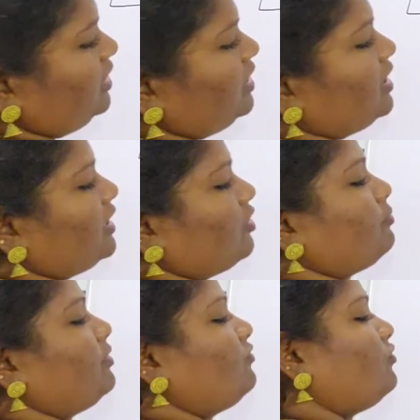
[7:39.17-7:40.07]
Now
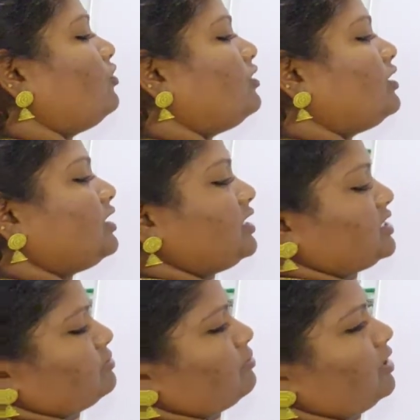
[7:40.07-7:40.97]
before the
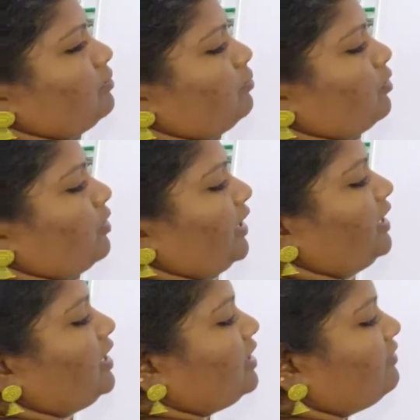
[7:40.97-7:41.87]
decimal point
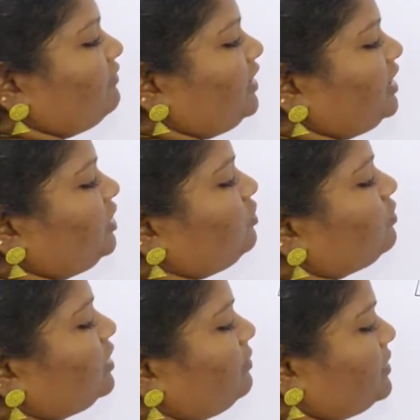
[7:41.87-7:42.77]
we need to
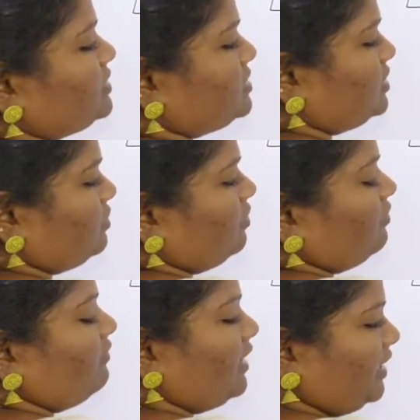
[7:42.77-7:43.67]
keep a 0.
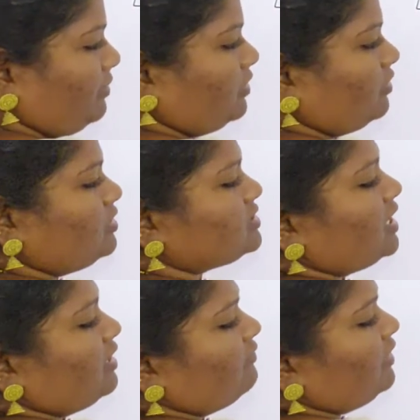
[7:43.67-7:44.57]
Why? Because
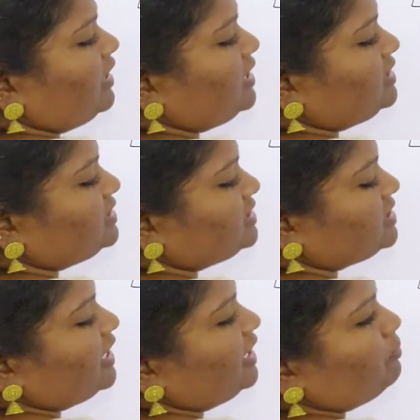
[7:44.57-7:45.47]
we can't just
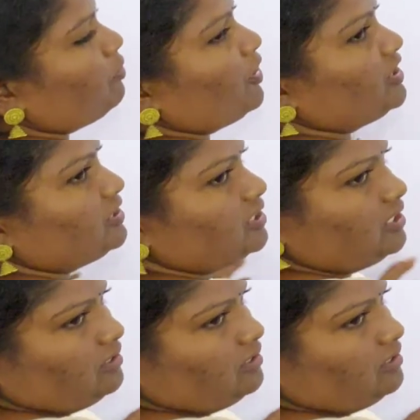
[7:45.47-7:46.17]
write 0.3.